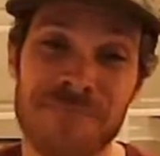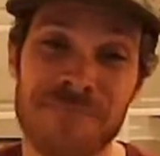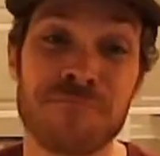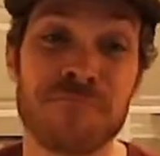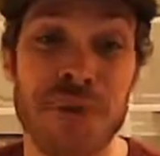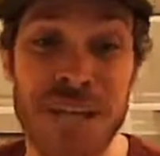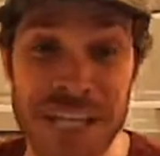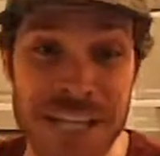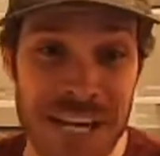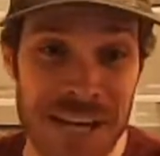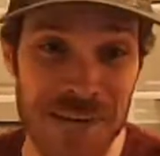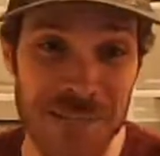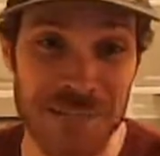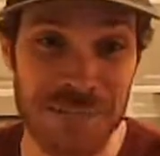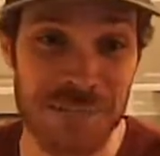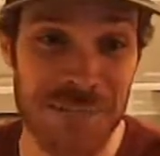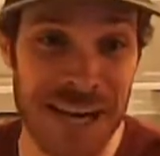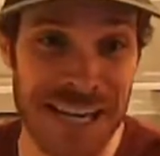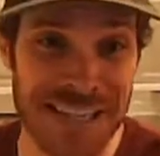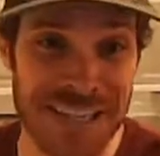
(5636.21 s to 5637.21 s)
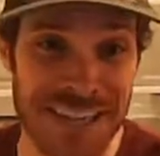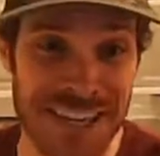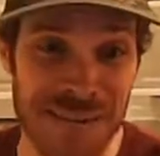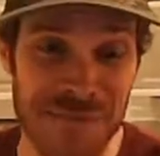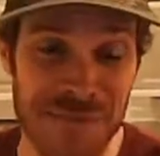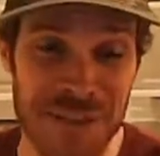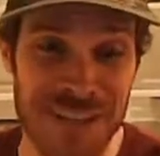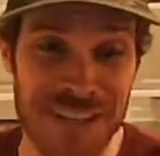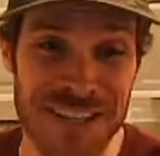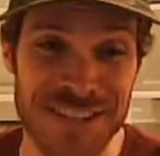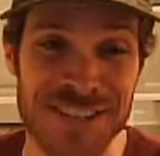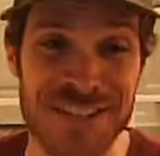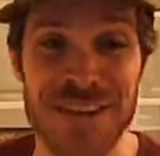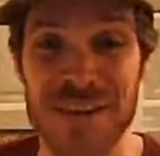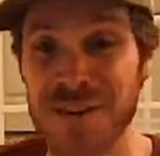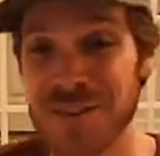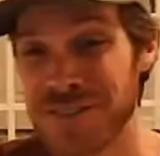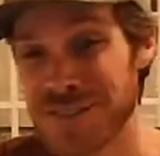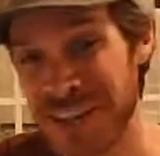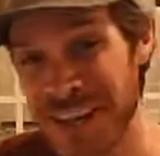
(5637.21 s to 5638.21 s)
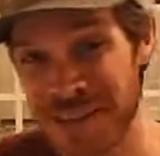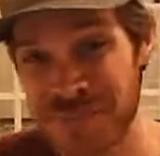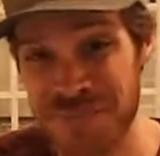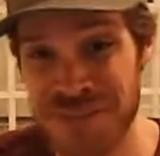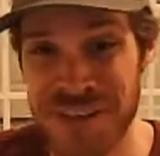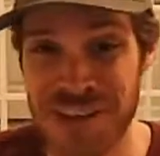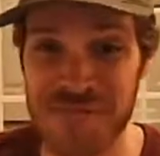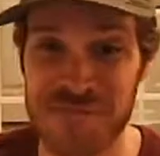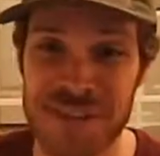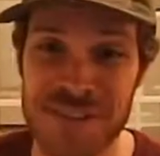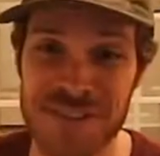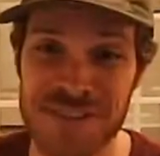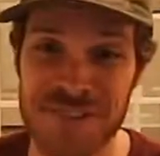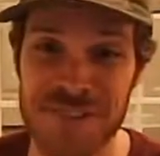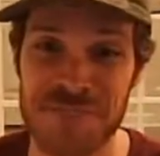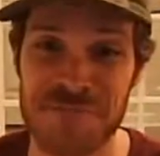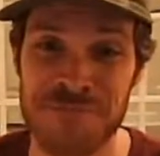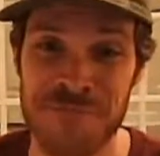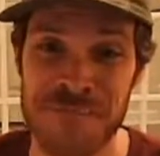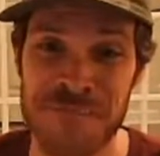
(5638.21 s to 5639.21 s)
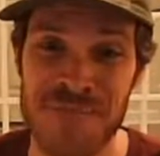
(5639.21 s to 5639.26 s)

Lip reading: Midnight, my time on the East Coast, 9 p.m. Eastern.